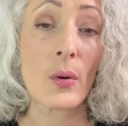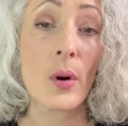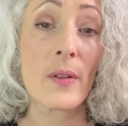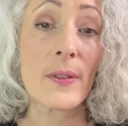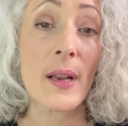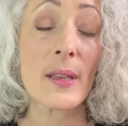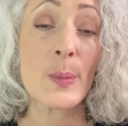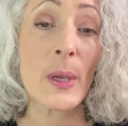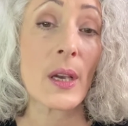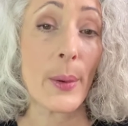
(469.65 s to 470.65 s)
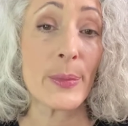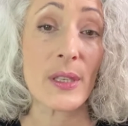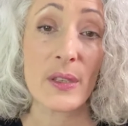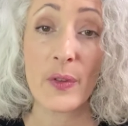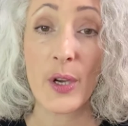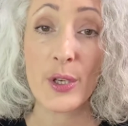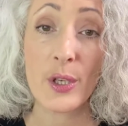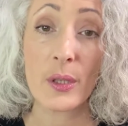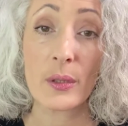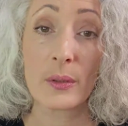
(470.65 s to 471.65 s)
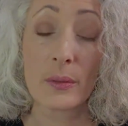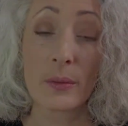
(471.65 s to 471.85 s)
or if it has become dysfunctional.